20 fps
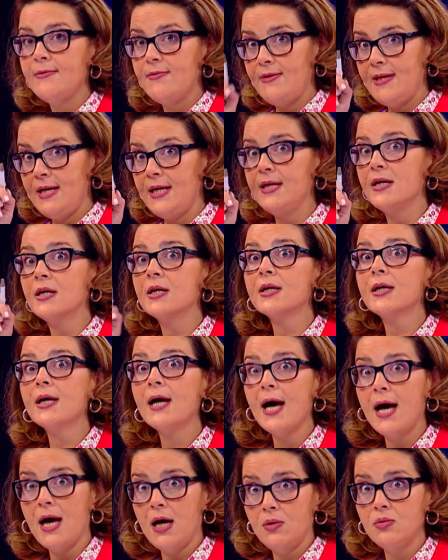they are
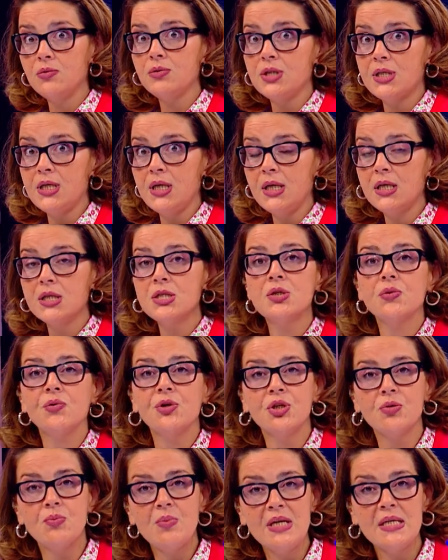counting. So
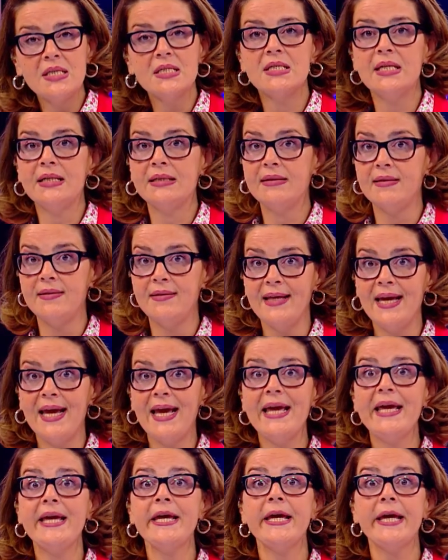it means that
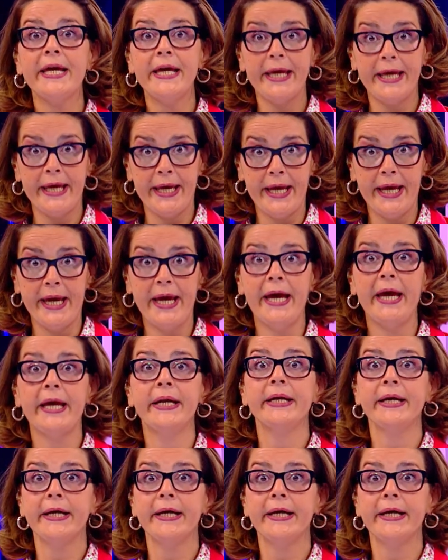they can